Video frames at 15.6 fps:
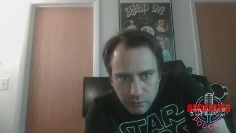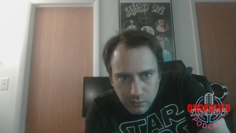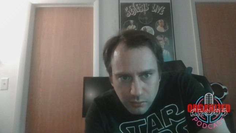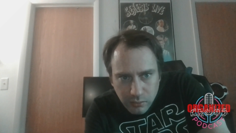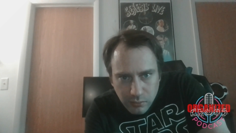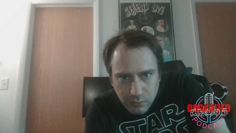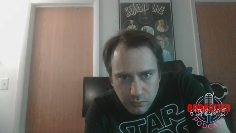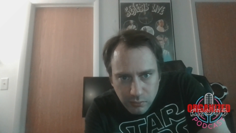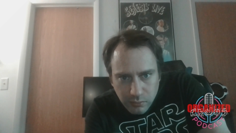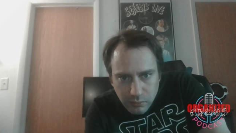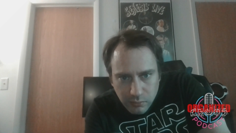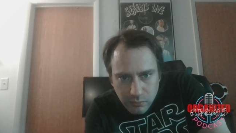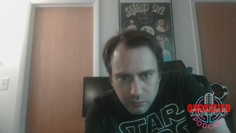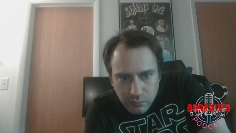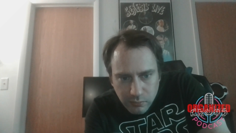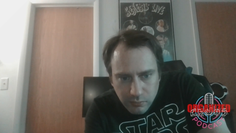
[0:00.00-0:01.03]

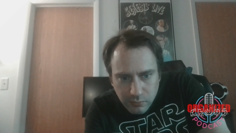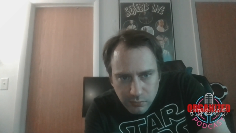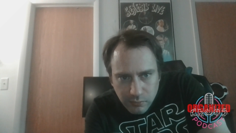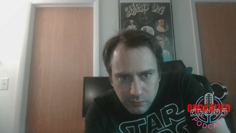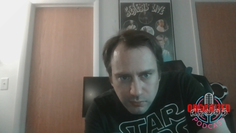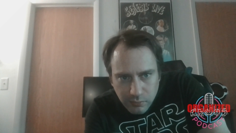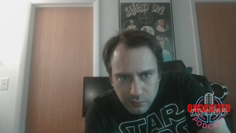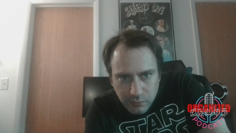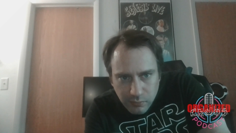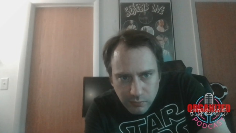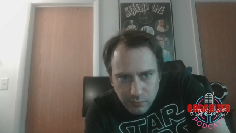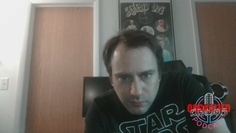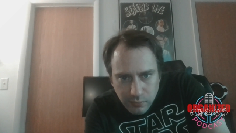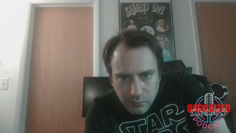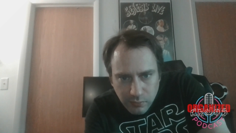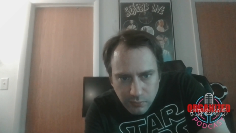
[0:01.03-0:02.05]

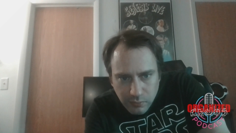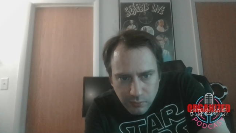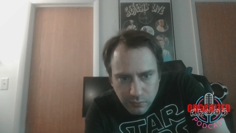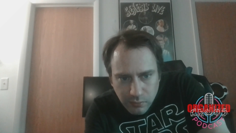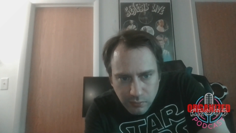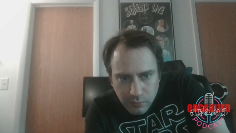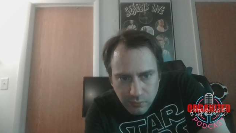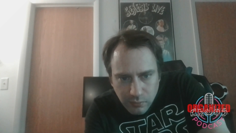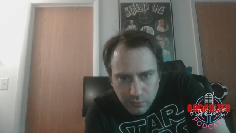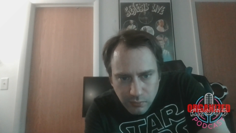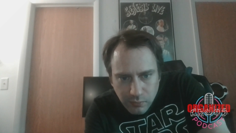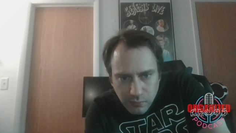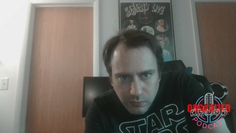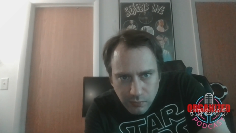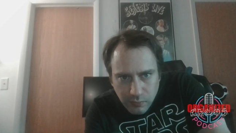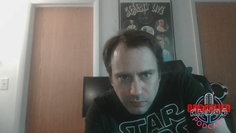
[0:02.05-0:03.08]

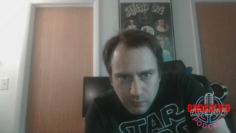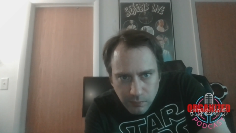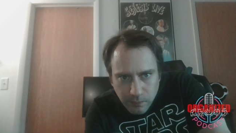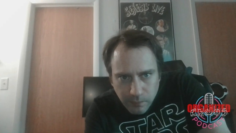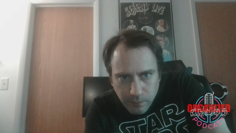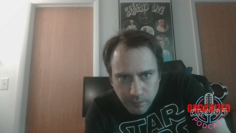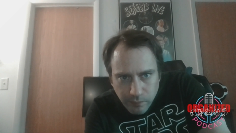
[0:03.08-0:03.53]
No one is speaking in this clip.